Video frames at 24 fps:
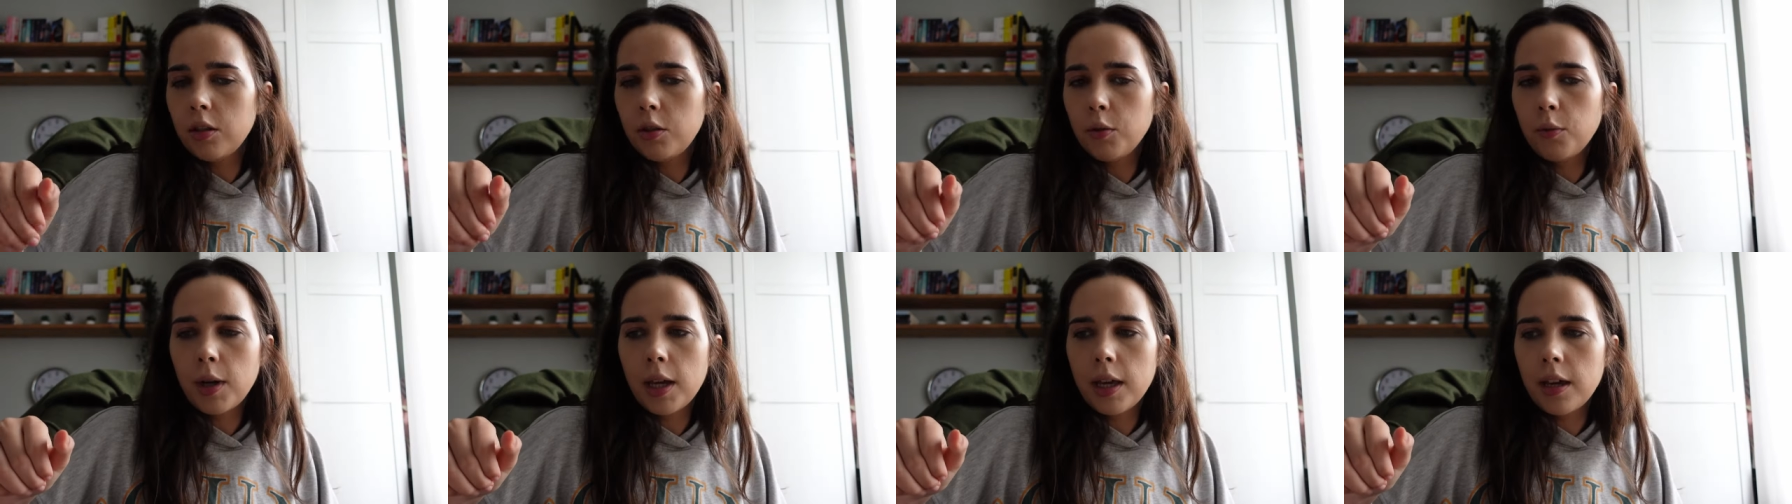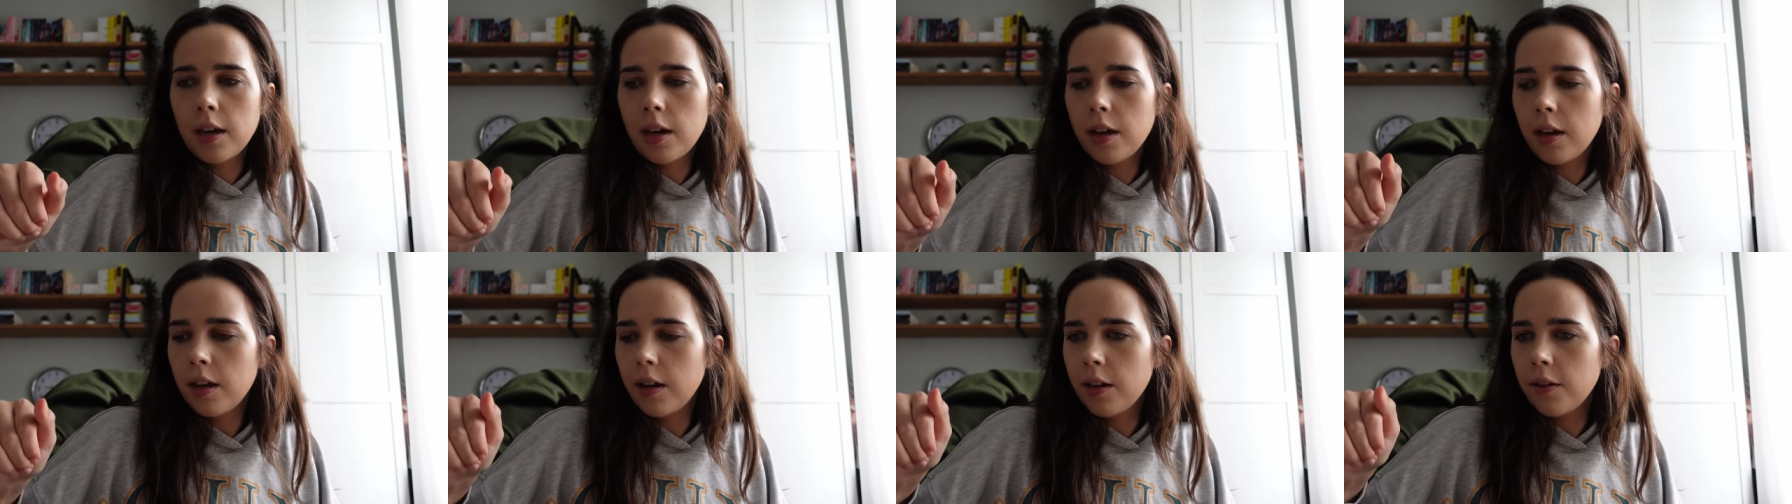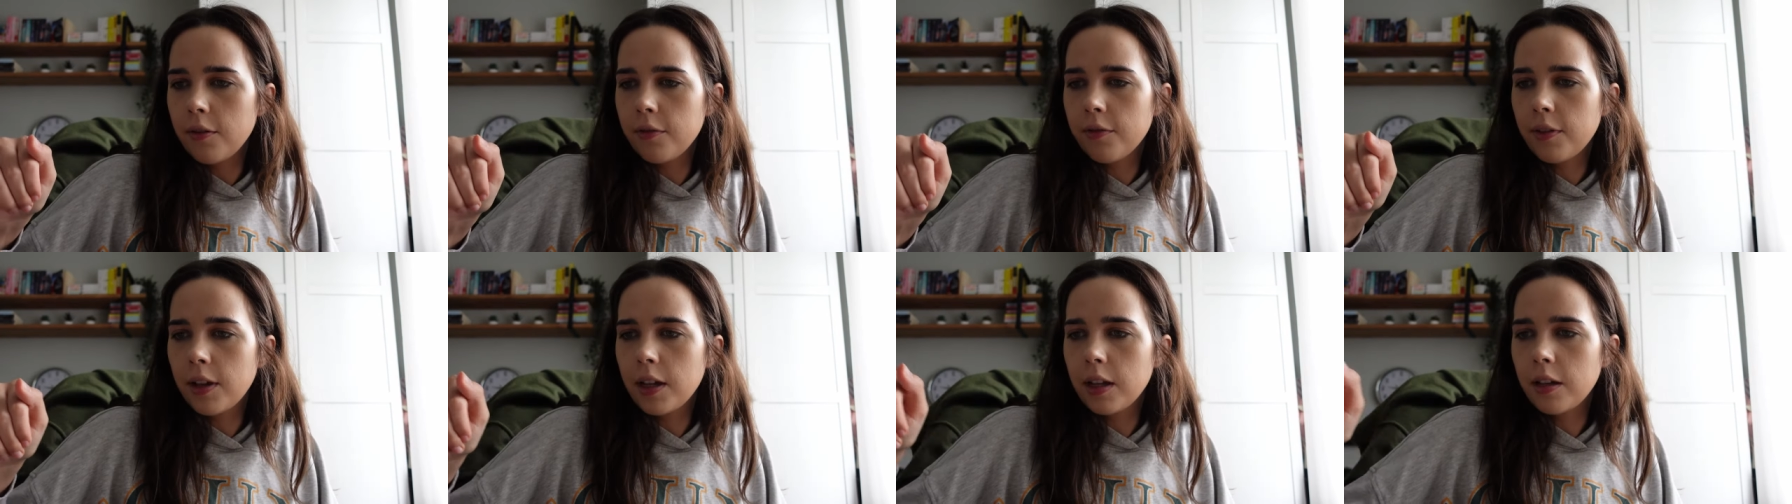Do I
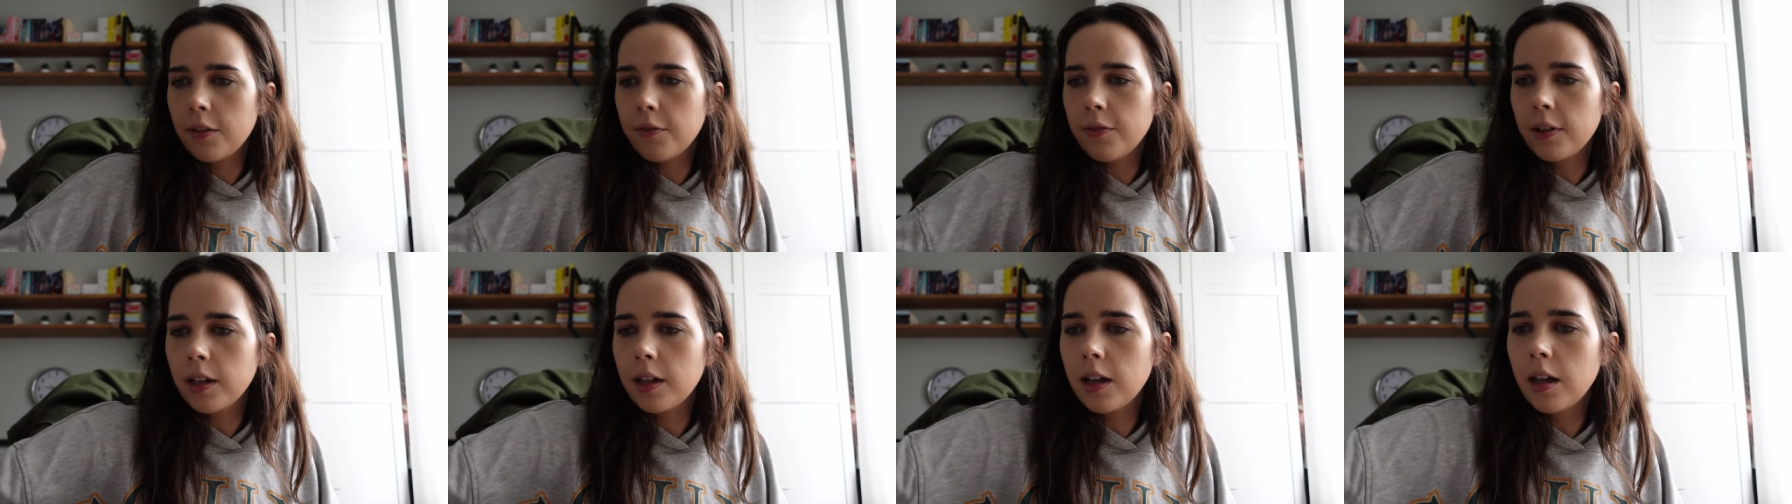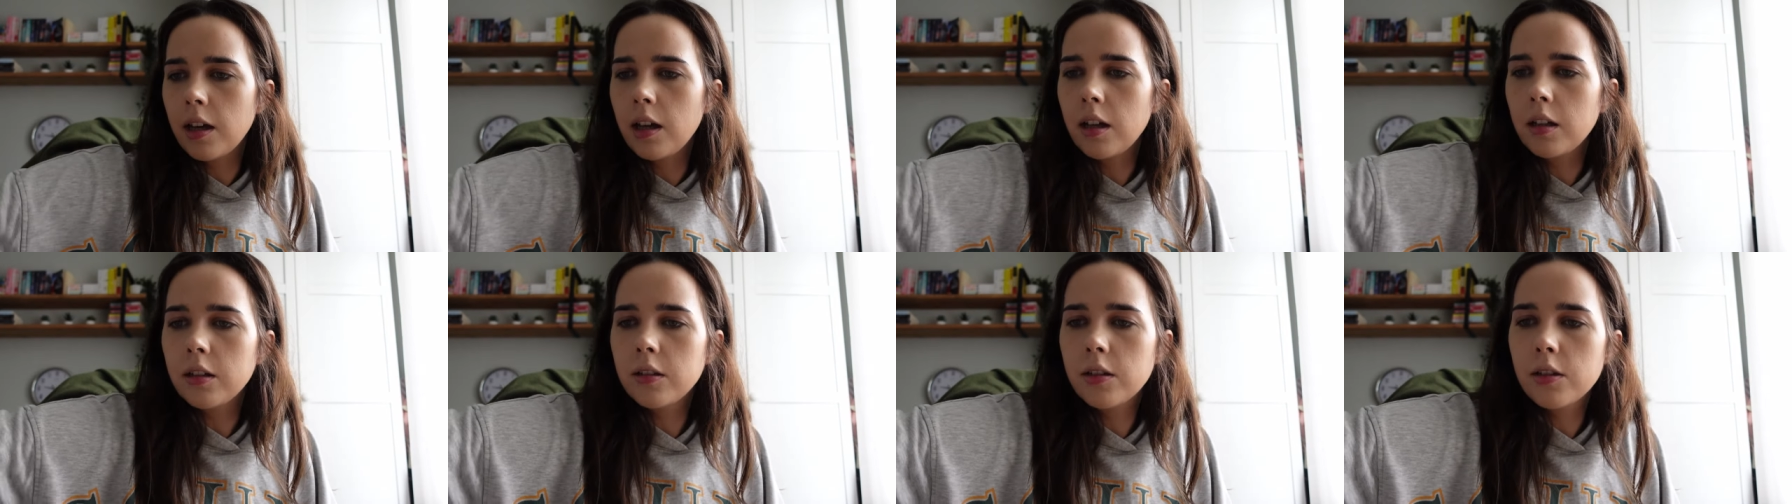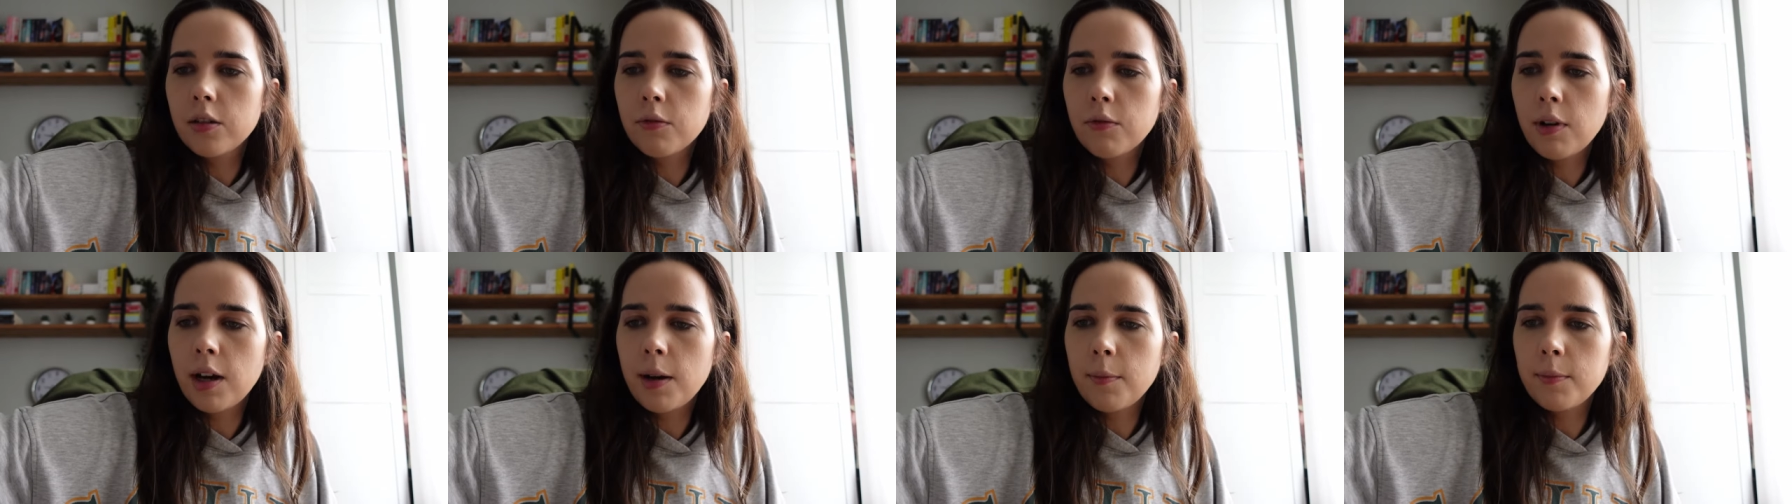have anything else
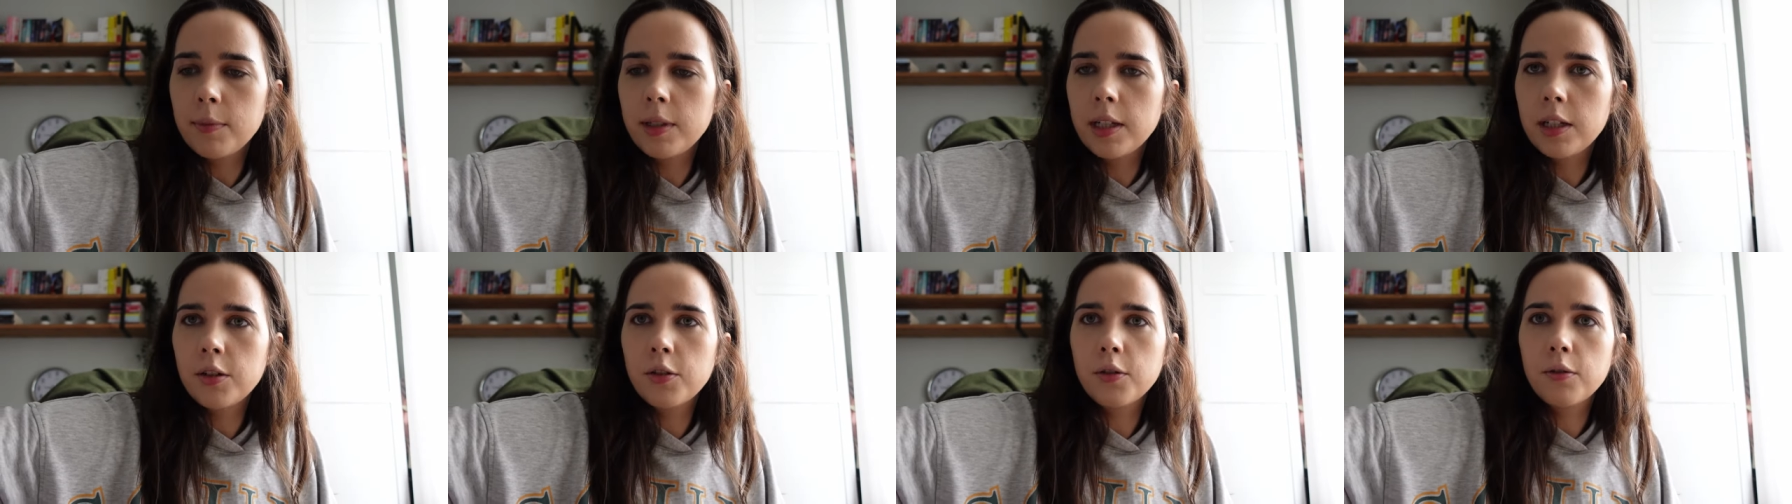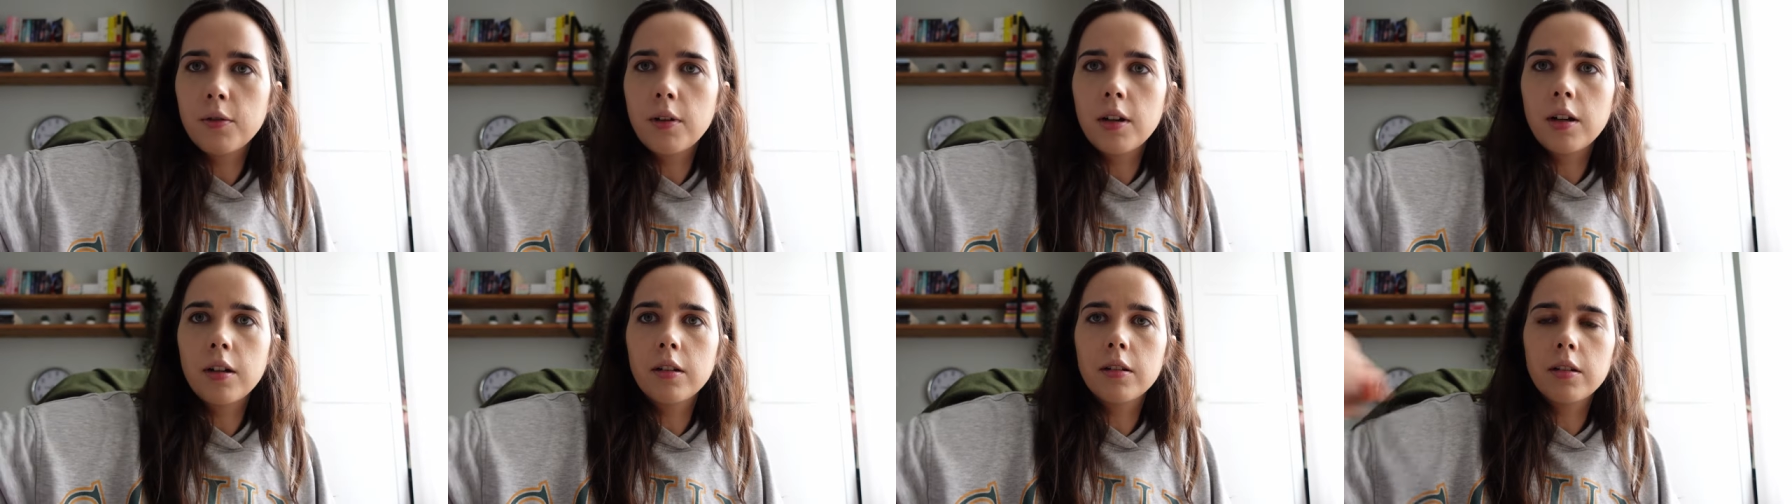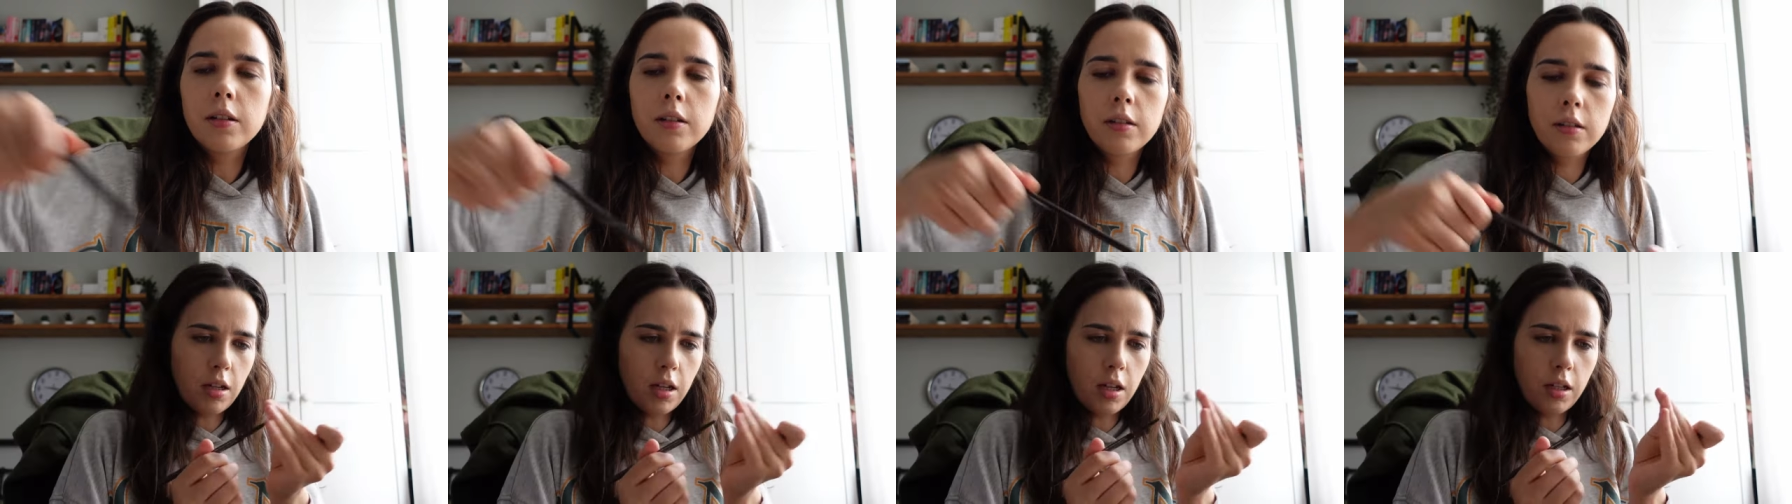to update you on?
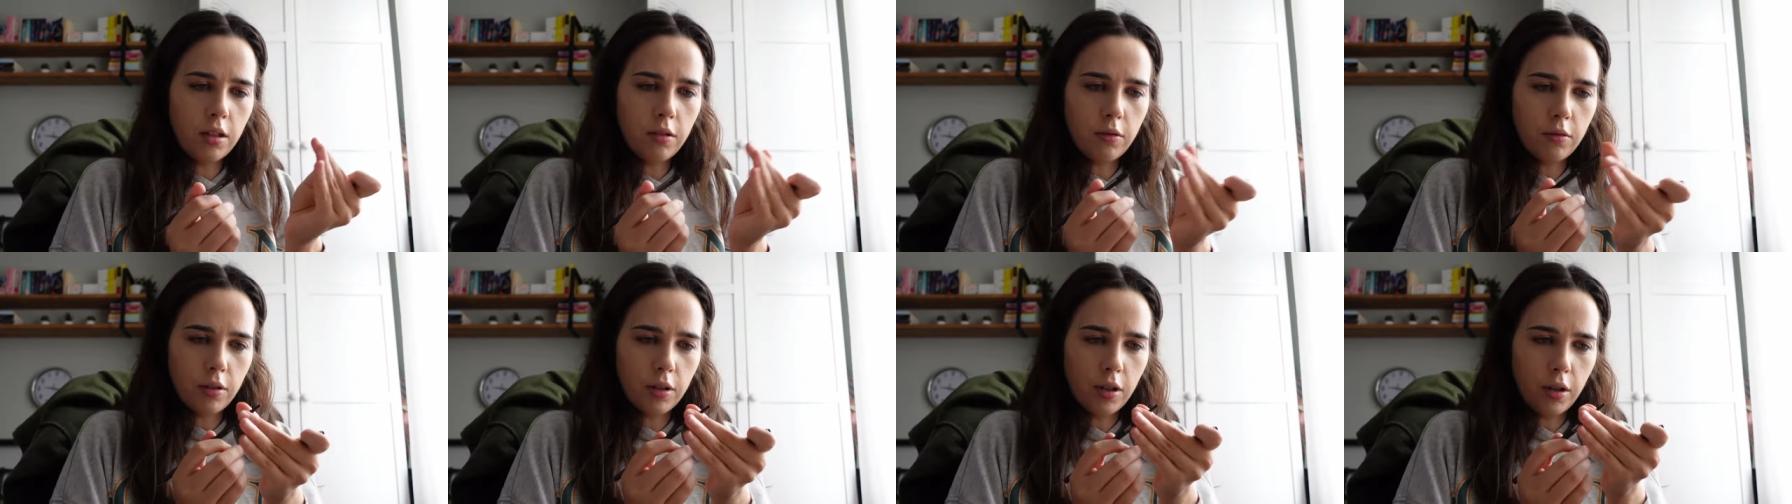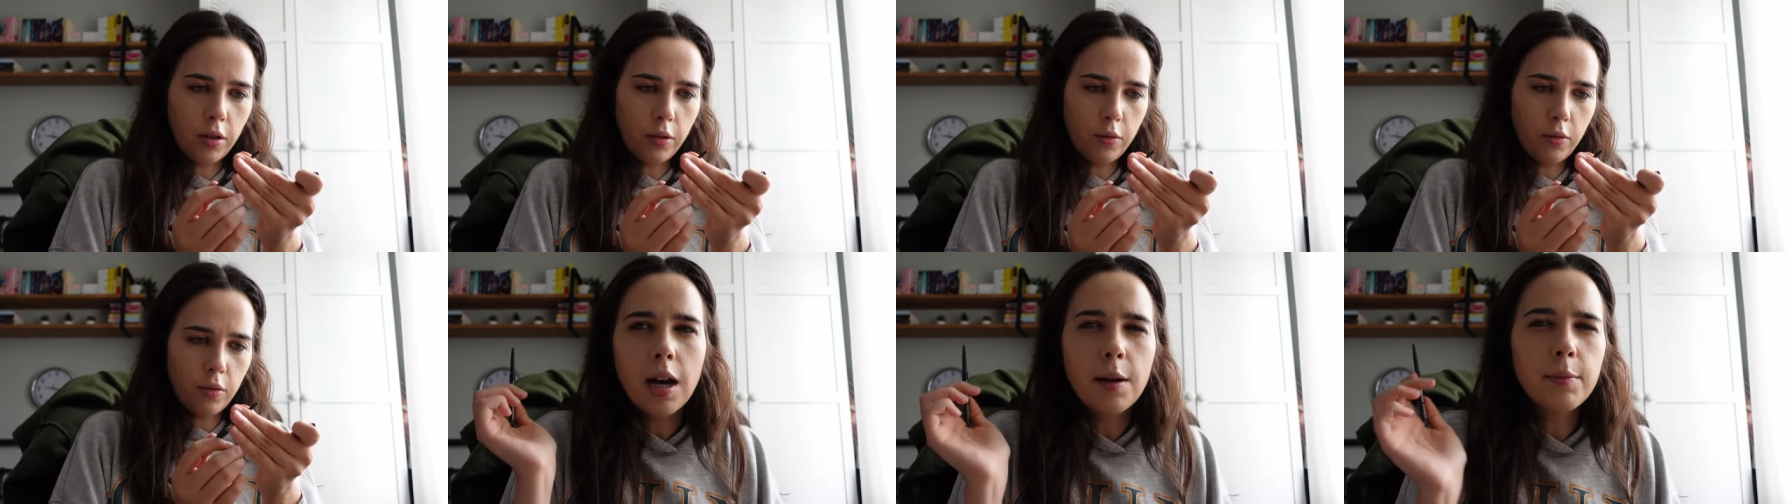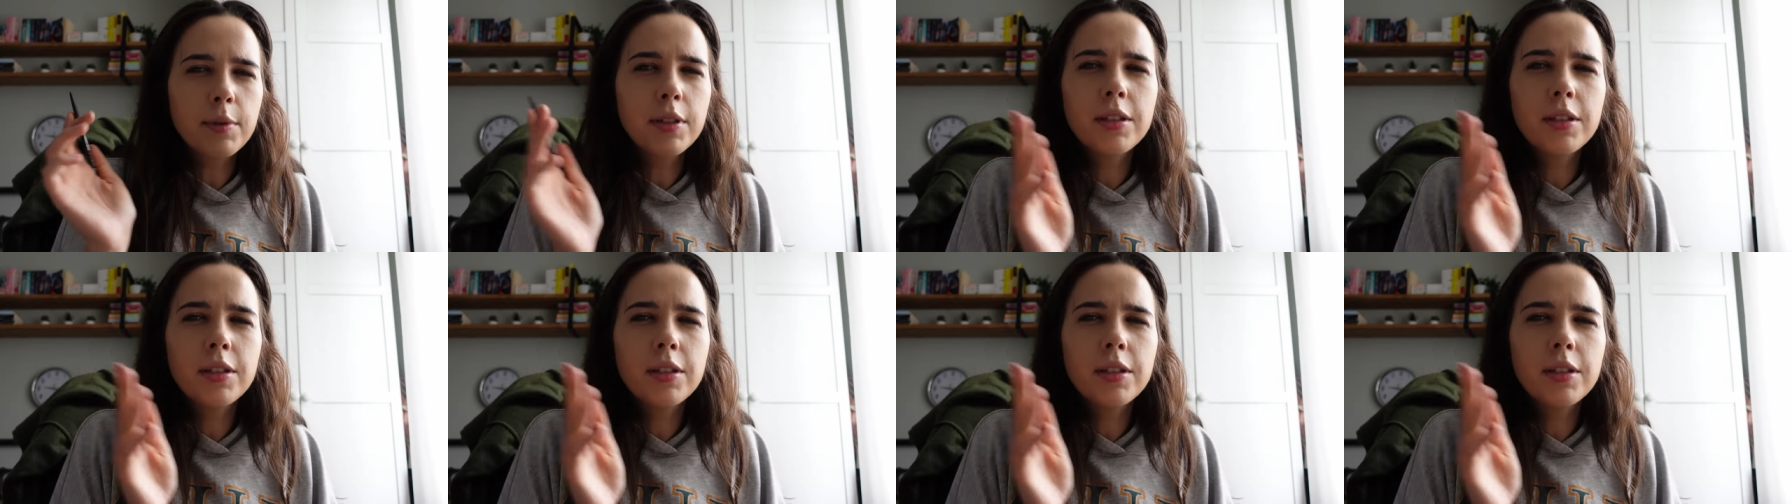I don't know.